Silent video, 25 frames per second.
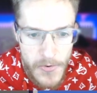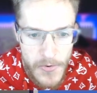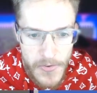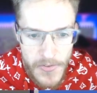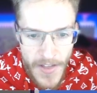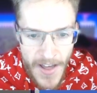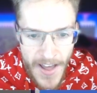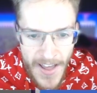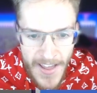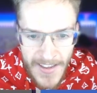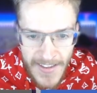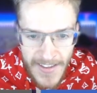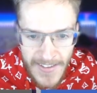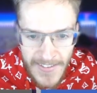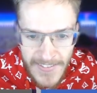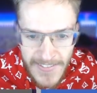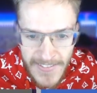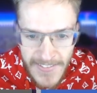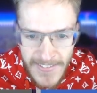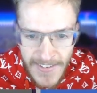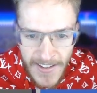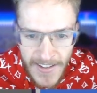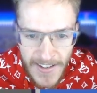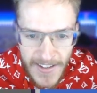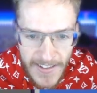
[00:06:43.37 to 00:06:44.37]
that
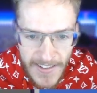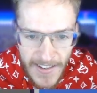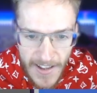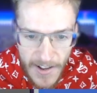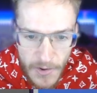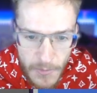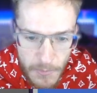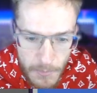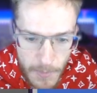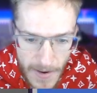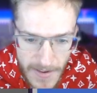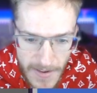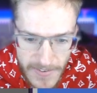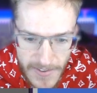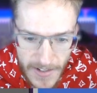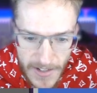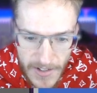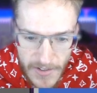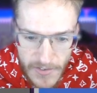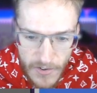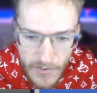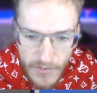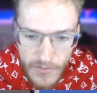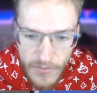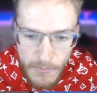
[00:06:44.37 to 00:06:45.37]
is. I was
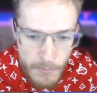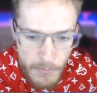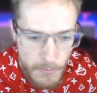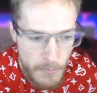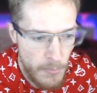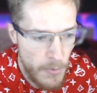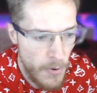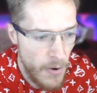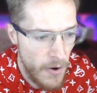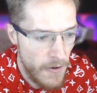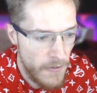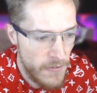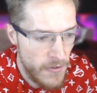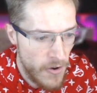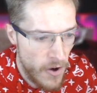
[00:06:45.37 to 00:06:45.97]
basically just put a